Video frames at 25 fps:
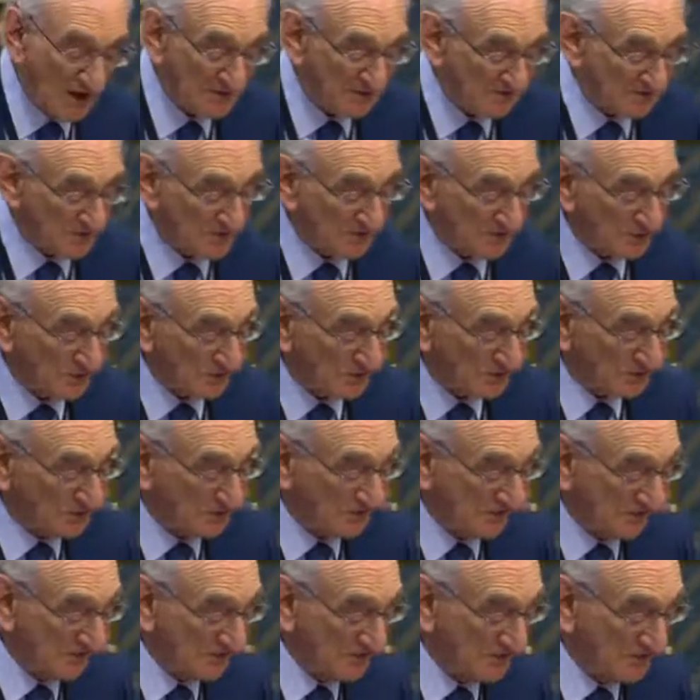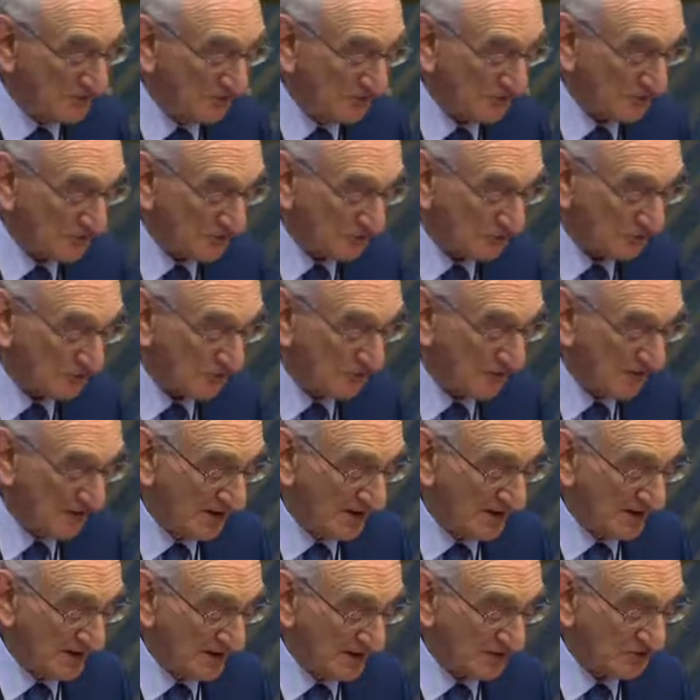After clause
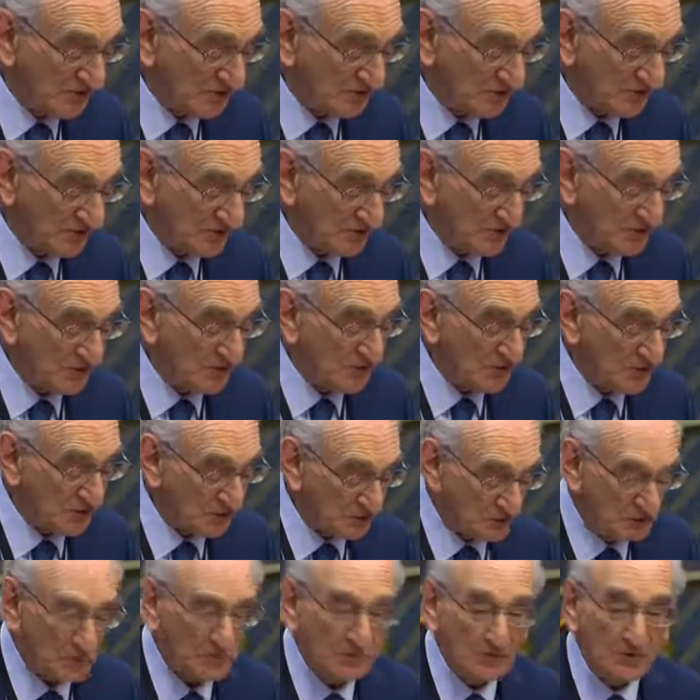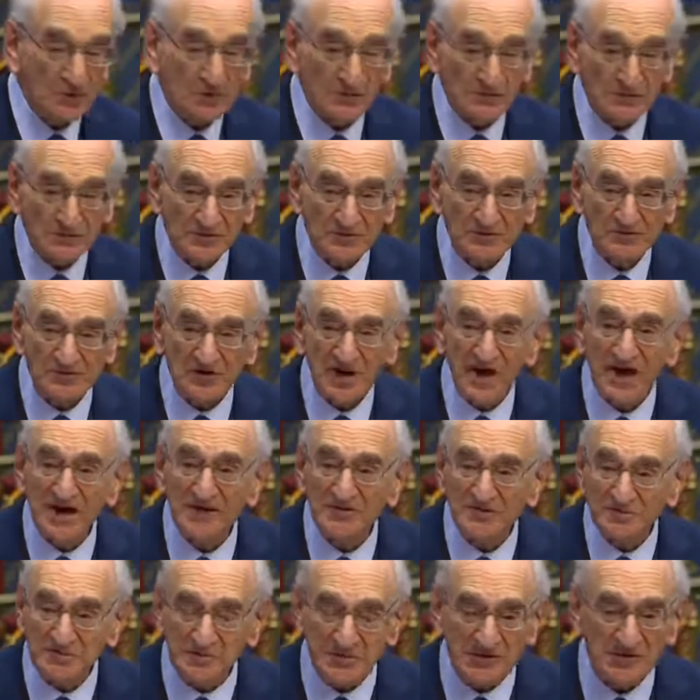72, insert the new clause
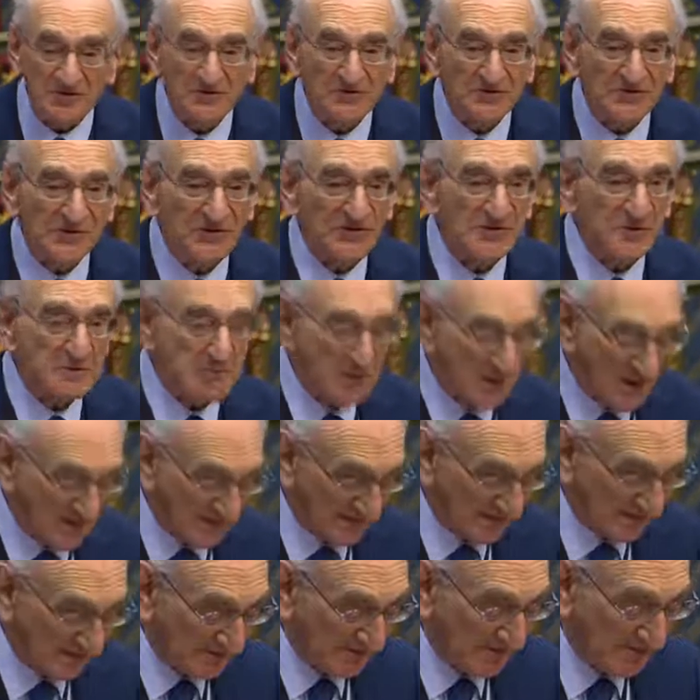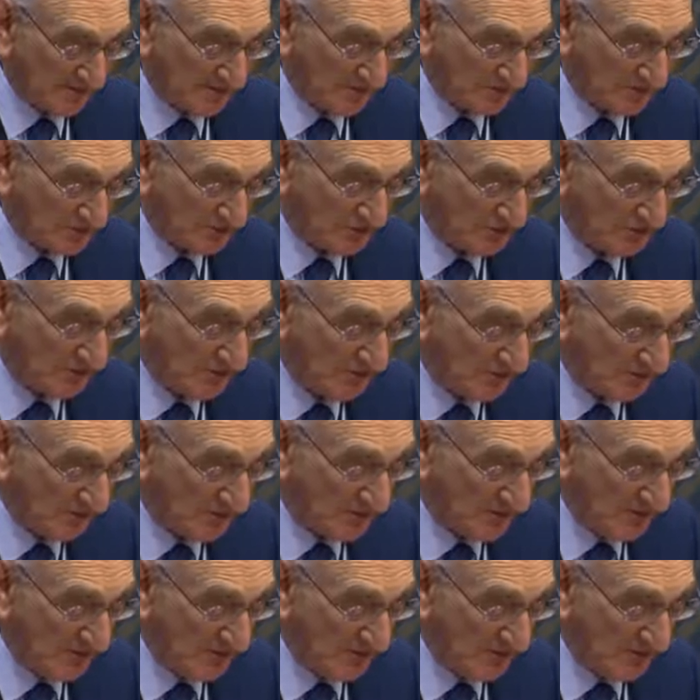as printed in the marshal list.